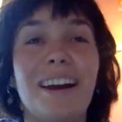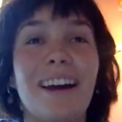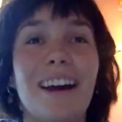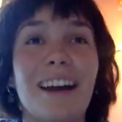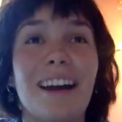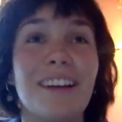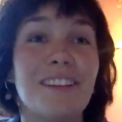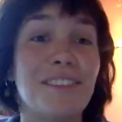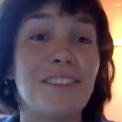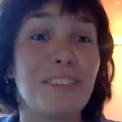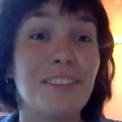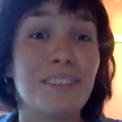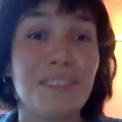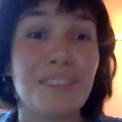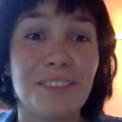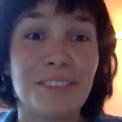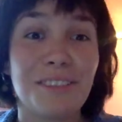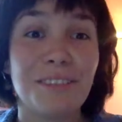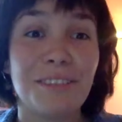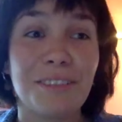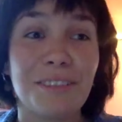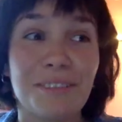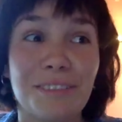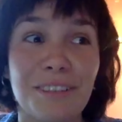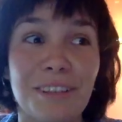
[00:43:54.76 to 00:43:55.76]
I should just
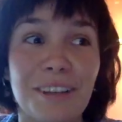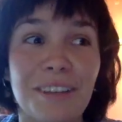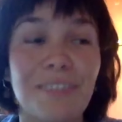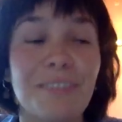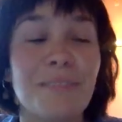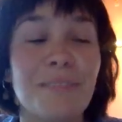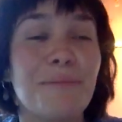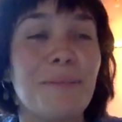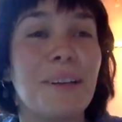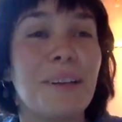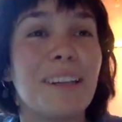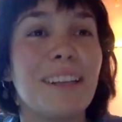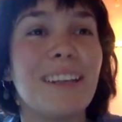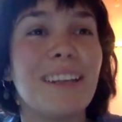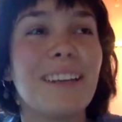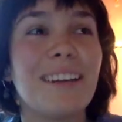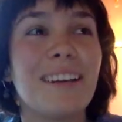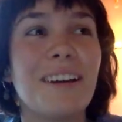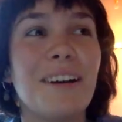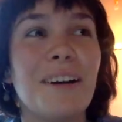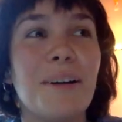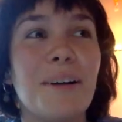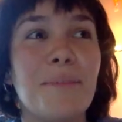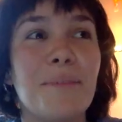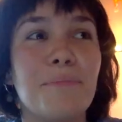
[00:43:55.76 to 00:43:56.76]
do it for everybody.
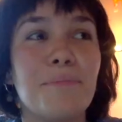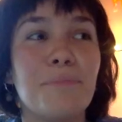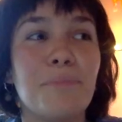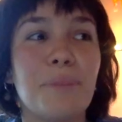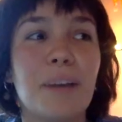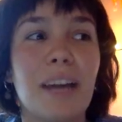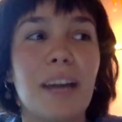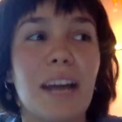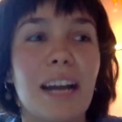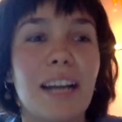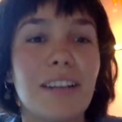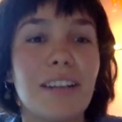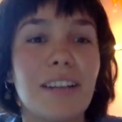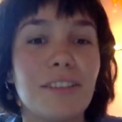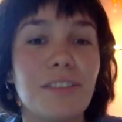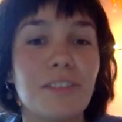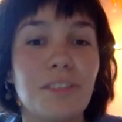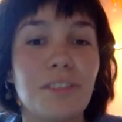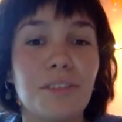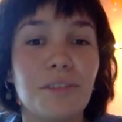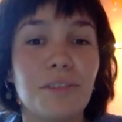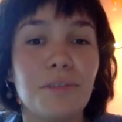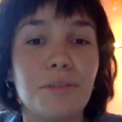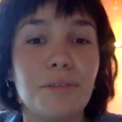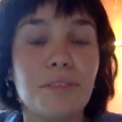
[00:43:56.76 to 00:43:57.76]
But I just
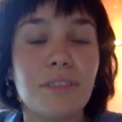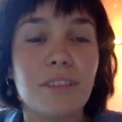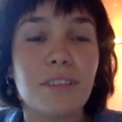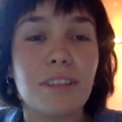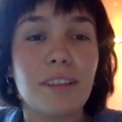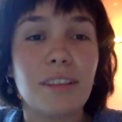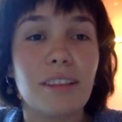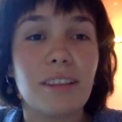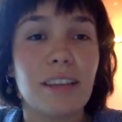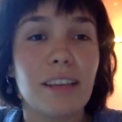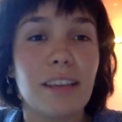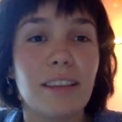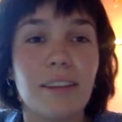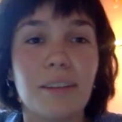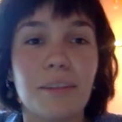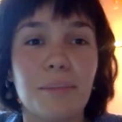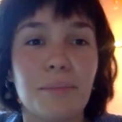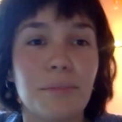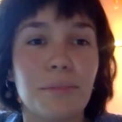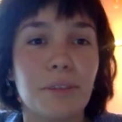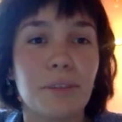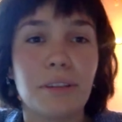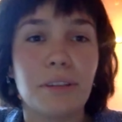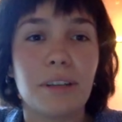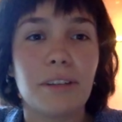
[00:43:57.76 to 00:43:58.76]
use they them
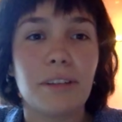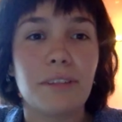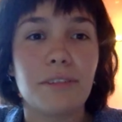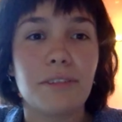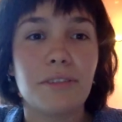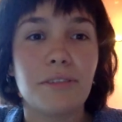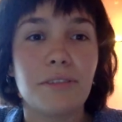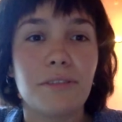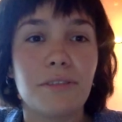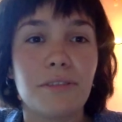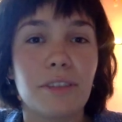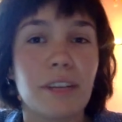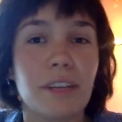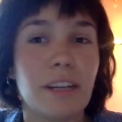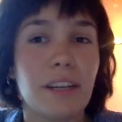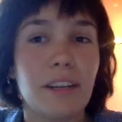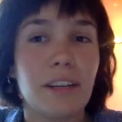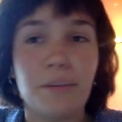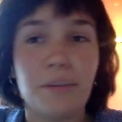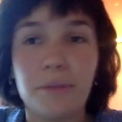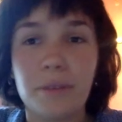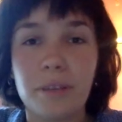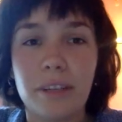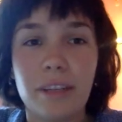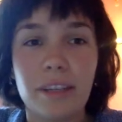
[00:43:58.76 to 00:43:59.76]
pronouns for
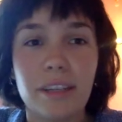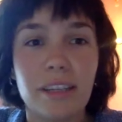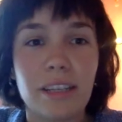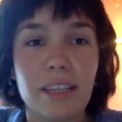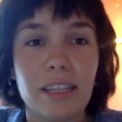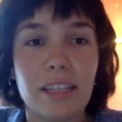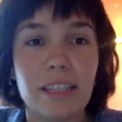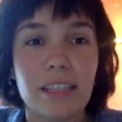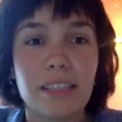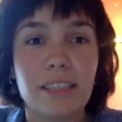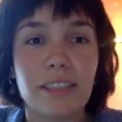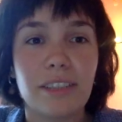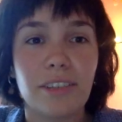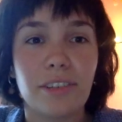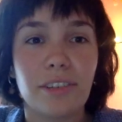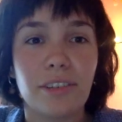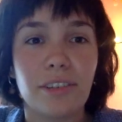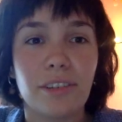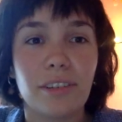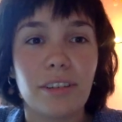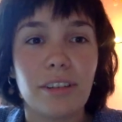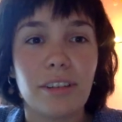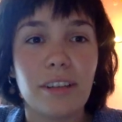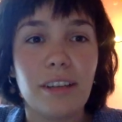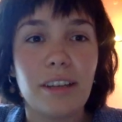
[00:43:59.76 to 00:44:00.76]
anyone
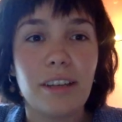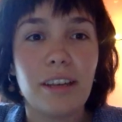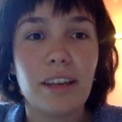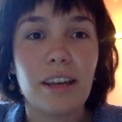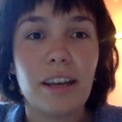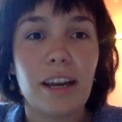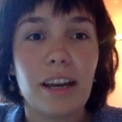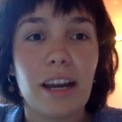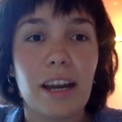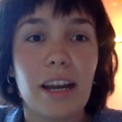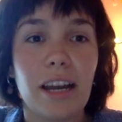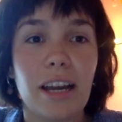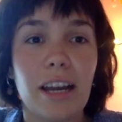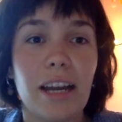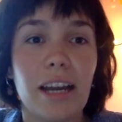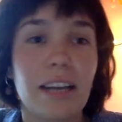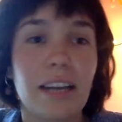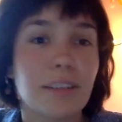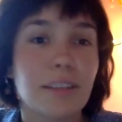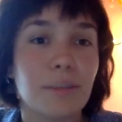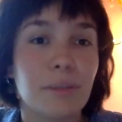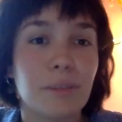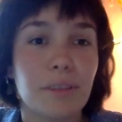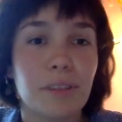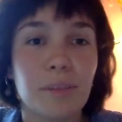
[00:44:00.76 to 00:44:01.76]
until I
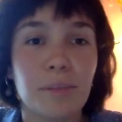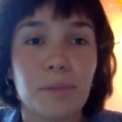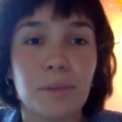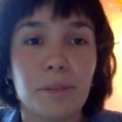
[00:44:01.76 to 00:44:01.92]
ask what their